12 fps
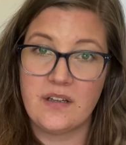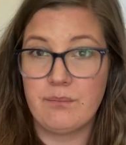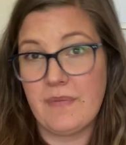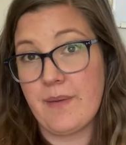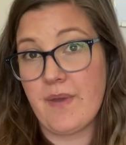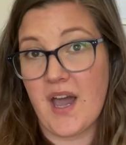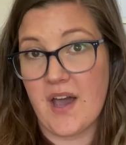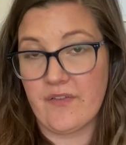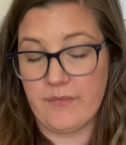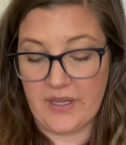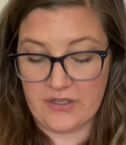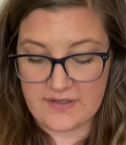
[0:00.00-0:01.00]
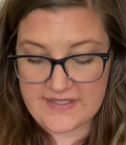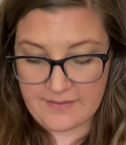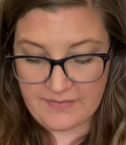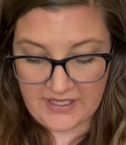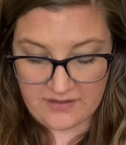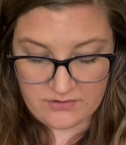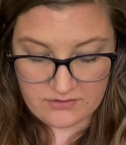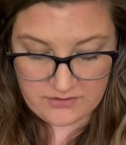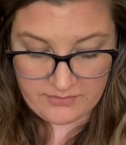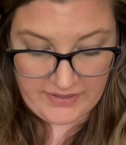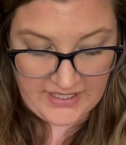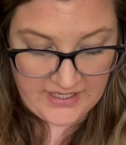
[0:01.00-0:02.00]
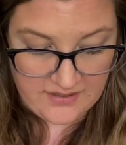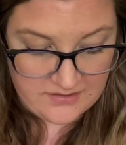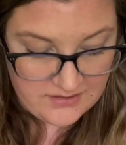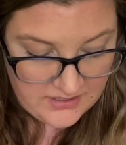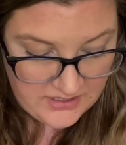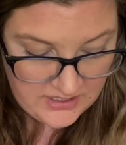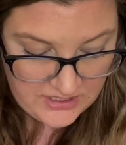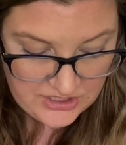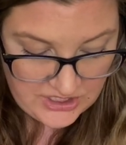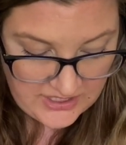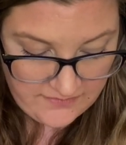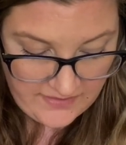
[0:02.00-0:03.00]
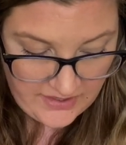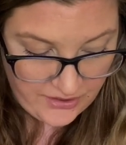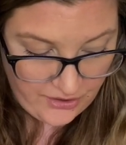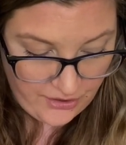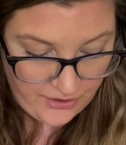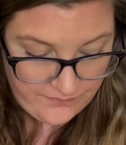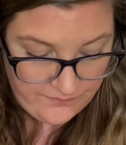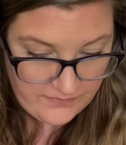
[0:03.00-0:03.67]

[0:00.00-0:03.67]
maybe 1/2 metre or something, or 1 metre, to give that a go.